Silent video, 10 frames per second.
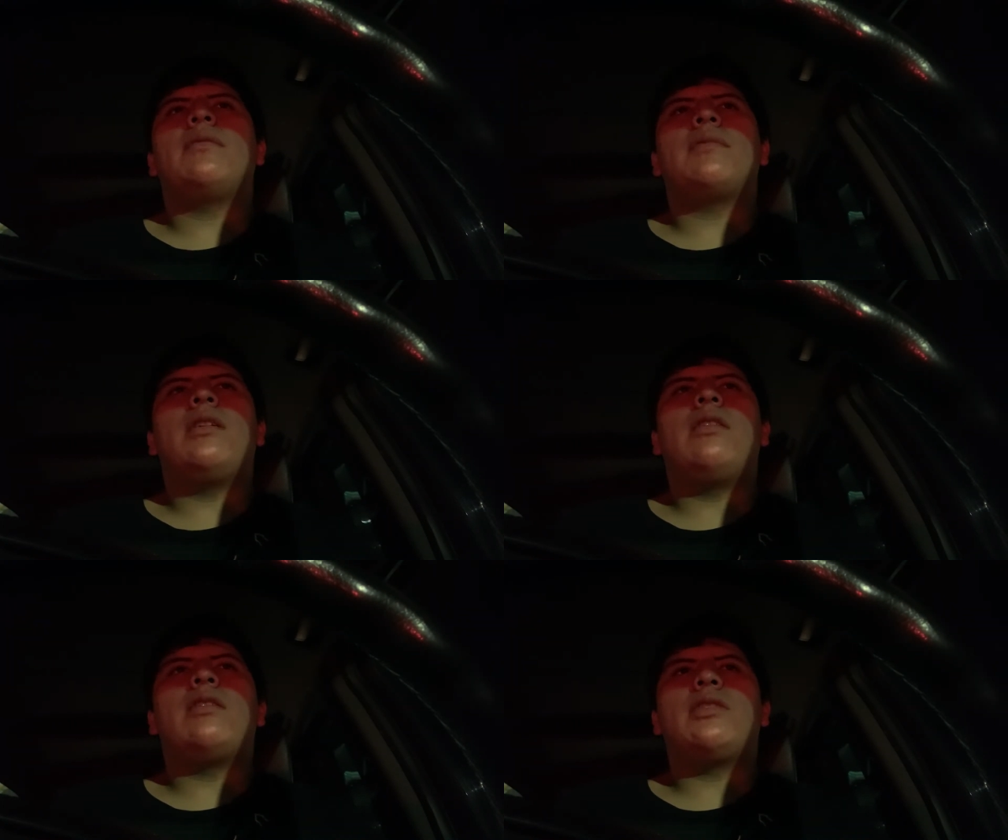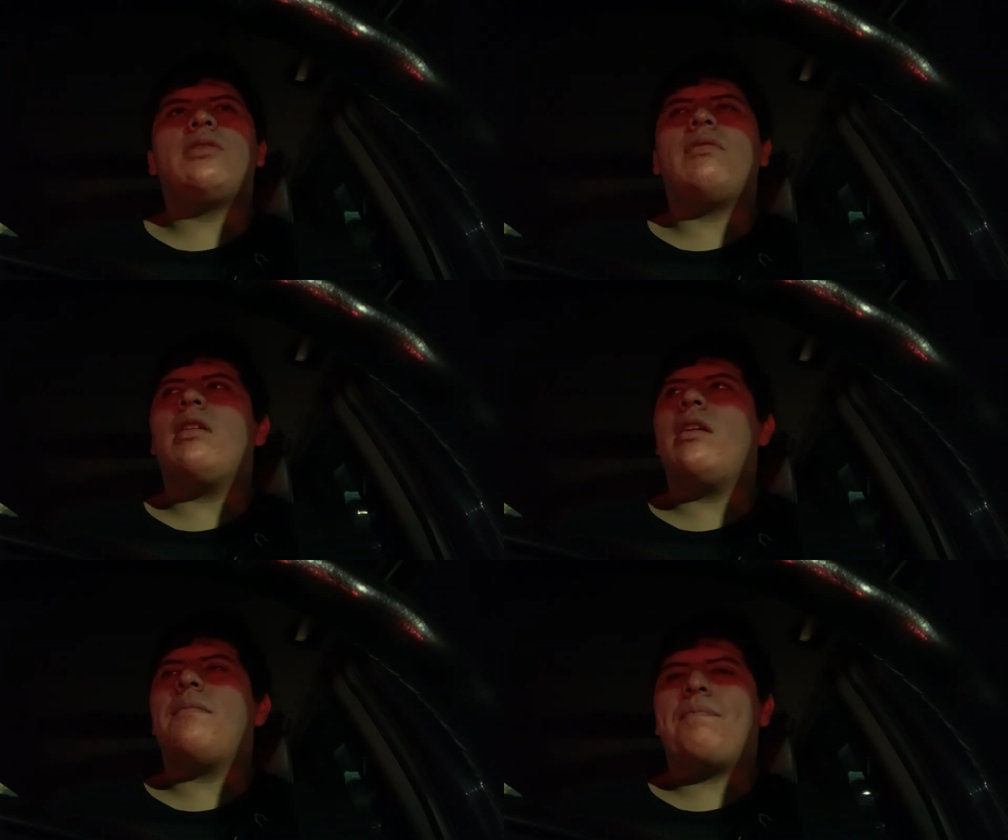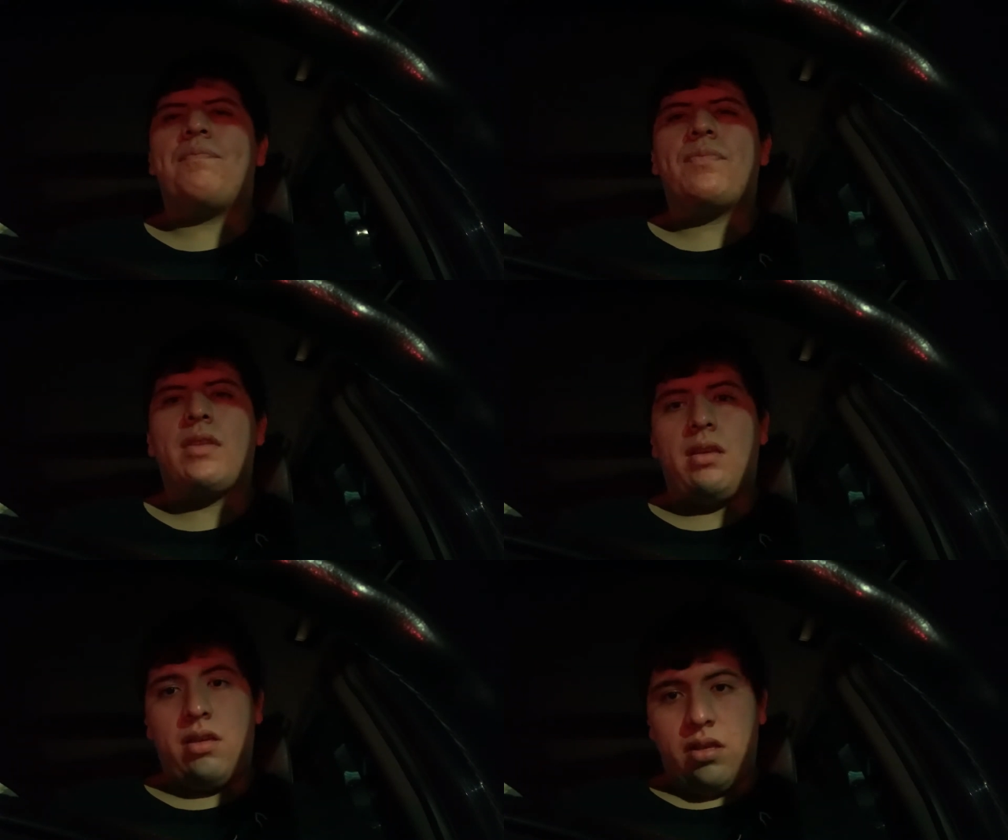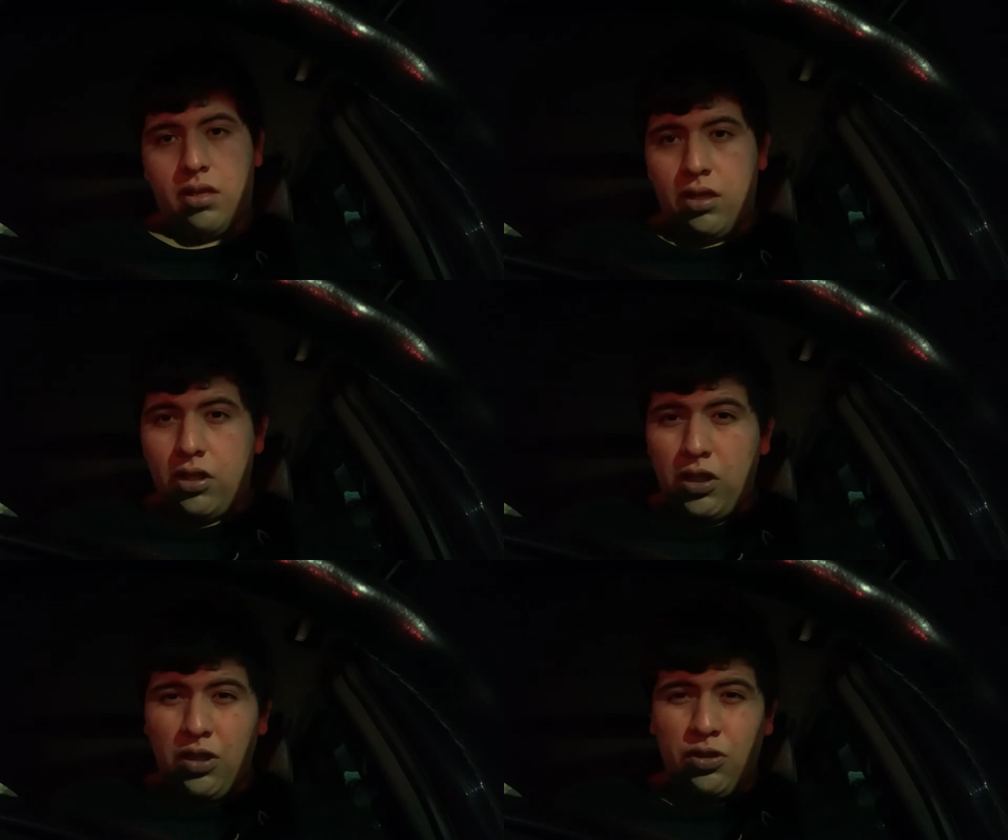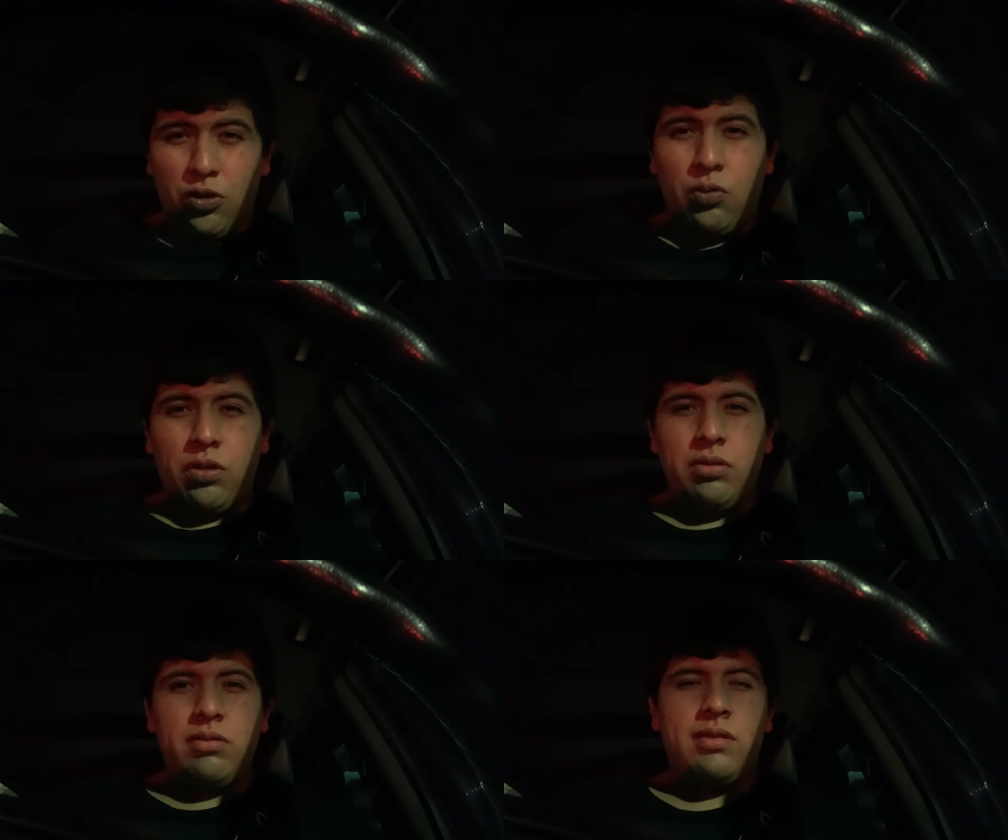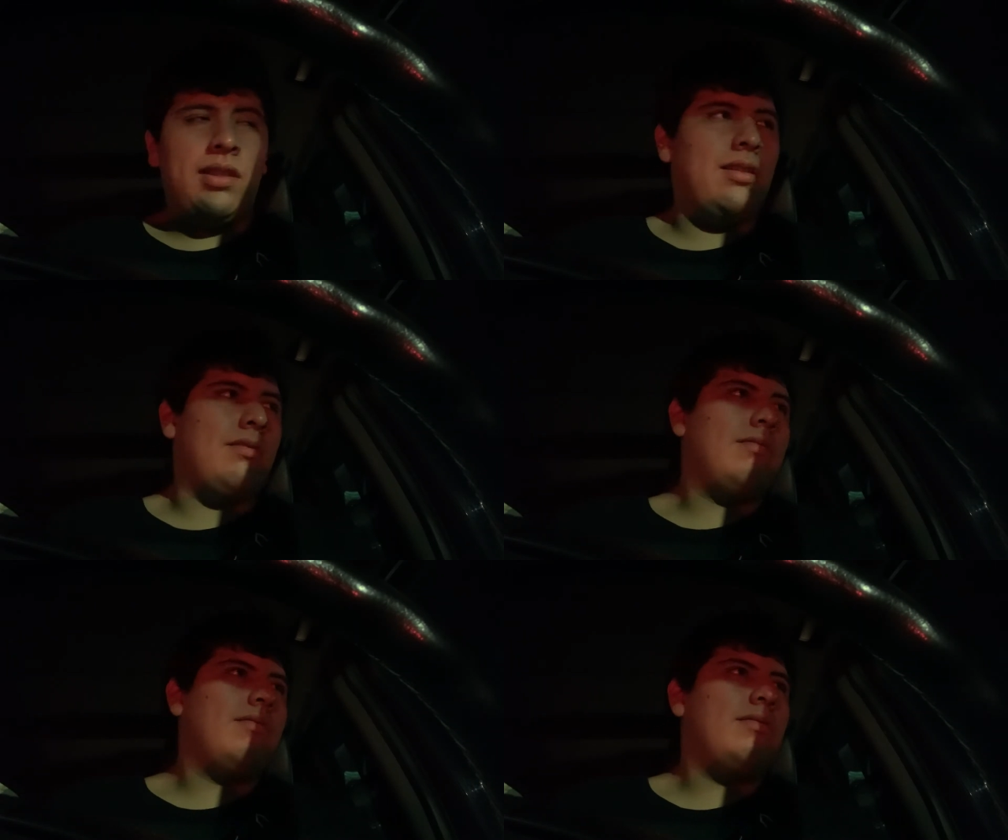going to a little tour still.